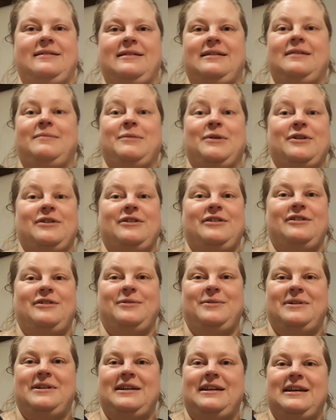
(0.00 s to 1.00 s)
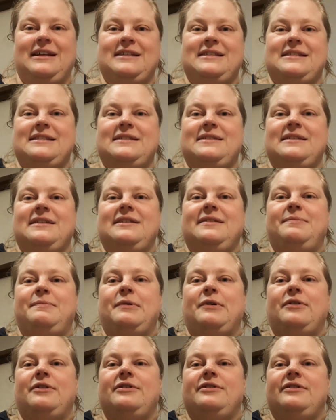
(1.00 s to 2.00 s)
I'm gonna do the next
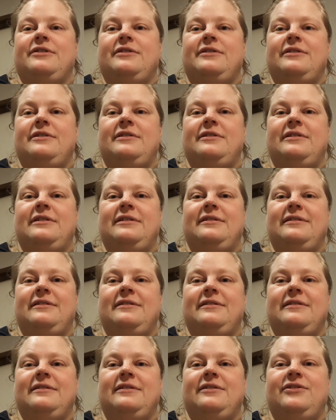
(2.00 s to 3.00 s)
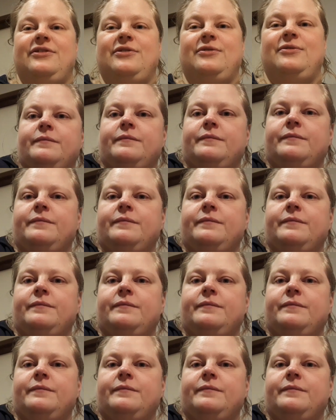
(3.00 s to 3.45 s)
part. So